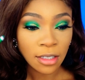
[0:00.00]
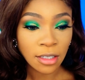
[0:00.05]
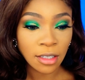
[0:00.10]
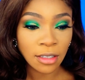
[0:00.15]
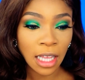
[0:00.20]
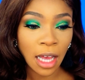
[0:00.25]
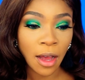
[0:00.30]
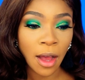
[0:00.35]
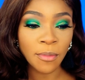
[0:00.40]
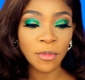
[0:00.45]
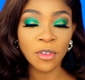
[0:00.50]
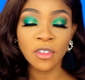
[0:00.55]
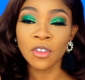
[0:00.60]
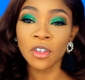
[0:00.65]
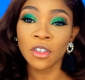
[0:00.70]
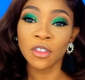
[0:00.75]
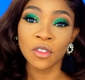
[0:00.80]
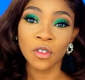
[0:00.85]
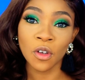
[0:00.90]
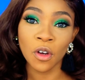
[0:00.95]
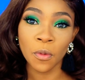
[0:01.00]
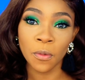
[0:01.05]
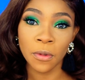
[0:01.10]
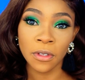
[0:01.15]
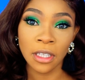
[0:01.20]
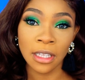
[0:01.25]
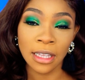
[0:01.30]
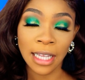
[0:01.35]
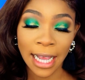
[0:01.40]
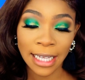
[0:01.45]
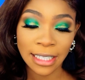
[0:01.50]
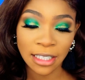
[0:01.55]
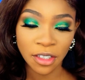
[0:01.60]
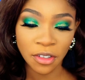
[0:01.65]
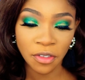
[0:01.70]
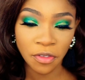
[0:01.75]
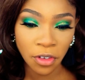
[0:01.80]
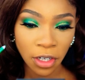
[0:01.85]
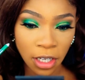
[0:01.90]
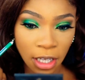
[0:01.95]
So now I'm just going to go with the lighter
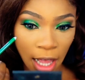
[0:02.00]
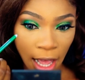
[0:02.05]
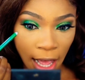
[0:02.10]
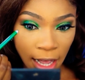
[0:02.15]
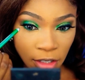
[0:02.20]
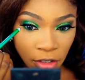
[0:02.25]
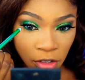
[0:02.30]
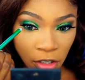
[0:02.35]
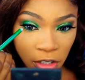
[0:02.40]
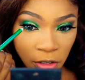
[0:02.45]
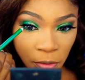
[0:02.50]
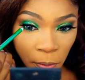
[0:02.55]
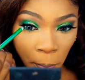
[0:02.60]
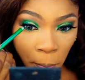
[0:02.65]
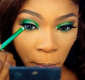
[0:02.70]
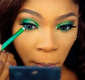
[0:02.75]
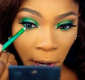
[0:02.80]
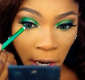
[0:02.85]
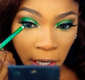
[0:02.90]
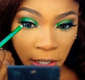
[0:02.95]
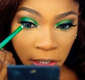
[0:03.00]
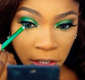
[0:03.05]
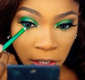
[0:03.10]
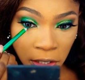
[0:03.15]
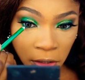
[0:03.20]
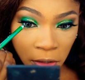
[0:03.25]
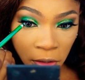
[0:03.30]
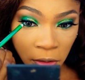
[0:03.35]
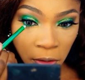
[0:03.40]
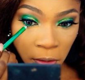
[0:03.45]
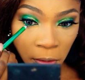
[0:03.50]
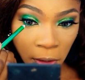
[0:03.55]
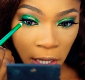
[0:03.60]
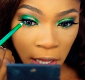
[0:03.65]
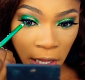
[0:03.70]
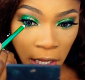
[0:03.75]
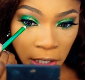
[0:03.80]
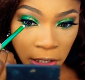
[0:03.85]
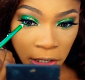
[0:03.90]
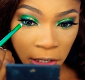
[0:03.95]
green and just brighten the lower
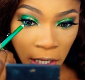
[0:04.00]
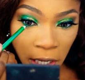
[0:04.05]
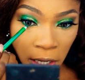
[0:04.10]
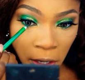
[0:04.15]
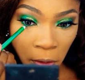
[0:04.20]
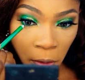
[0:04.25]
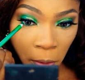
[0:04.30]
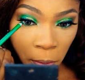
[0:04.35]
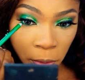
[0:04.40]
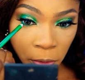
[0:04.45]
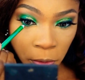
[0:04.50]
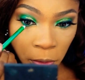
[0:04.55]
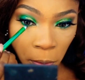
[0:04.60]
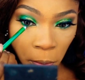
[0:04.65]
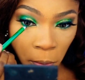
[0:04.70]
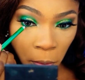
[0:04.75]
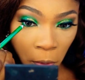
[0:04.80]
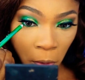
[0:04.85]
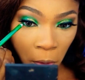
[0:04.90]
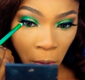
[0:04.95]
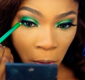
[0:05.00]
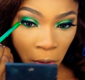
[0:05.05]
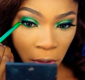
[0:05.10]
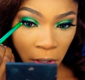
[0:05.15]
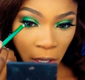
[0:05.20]
lash line up some more.